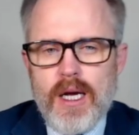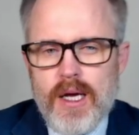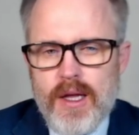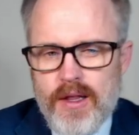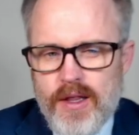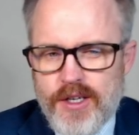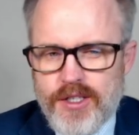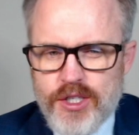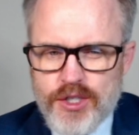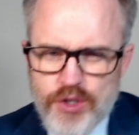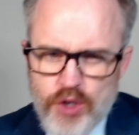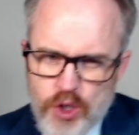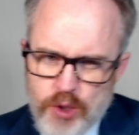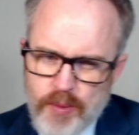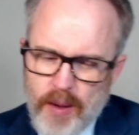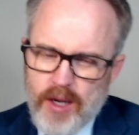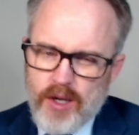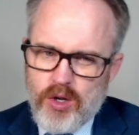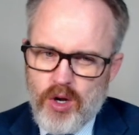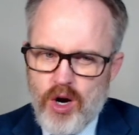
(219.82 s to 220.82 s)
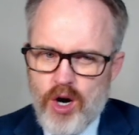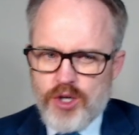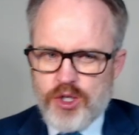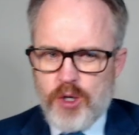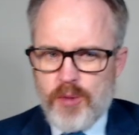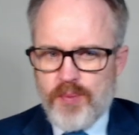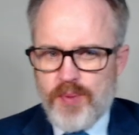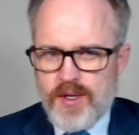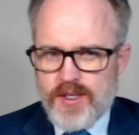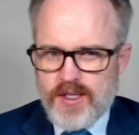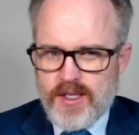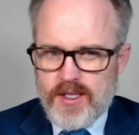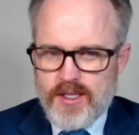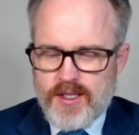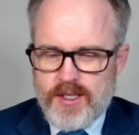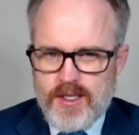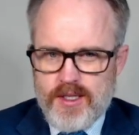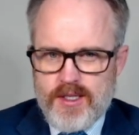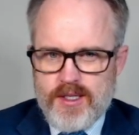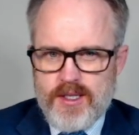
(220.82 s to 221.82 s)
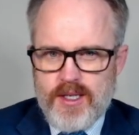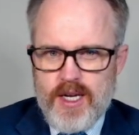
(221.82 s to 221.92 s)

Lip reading: This is used by larger businesses,